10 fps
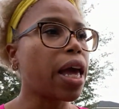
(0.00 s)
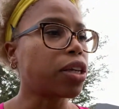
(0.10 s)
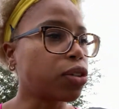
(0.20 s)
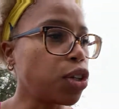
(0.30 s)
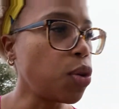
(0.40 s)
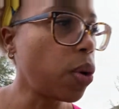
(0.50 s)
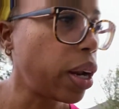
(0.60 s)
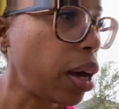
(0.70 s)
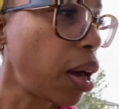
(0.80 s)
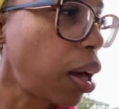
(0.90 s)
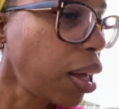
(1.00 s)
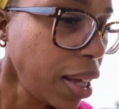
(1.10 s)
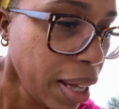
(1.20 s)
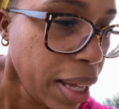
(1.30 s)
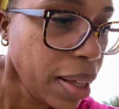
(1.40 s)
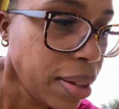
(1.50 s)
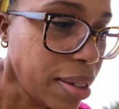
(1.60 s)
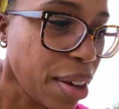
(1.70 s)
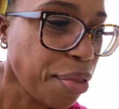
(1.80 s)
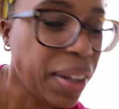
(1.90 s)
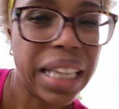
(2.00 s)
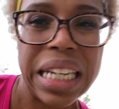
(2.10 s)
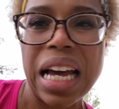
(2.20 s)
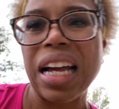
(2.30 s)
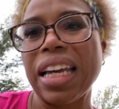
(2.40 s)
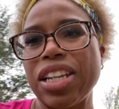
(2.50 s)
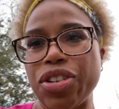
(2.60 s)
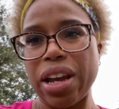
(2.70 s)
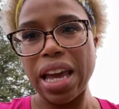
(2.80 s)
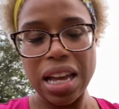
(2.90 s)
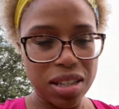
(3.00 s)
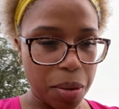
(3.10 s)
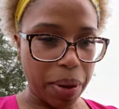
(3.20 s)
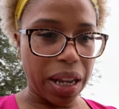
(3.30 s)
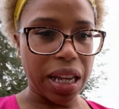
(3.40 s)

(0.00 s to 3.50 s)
So you want to definitely not get your hands up in it.